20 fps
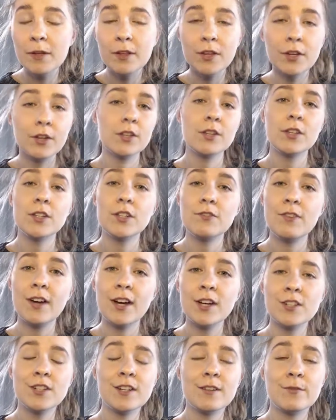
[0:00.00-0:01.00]
look in the
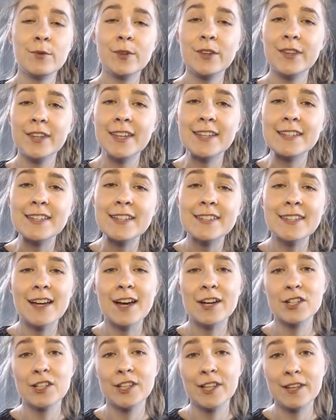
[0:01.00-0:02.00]
direction of, well, is this
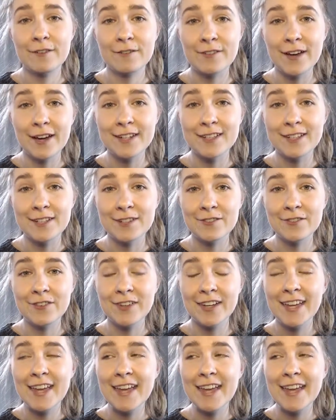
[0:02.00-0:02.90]
actually effective?